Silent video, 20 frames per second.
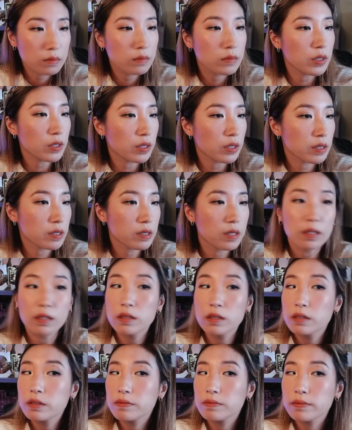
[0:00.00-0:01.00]
Do you like this color?
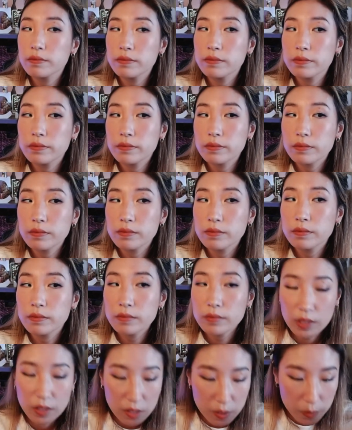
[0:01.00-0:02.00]

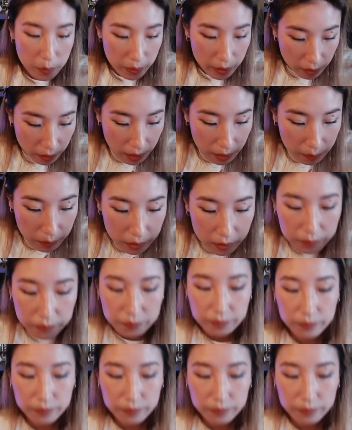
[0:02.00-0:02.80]
It looks pretty on camera.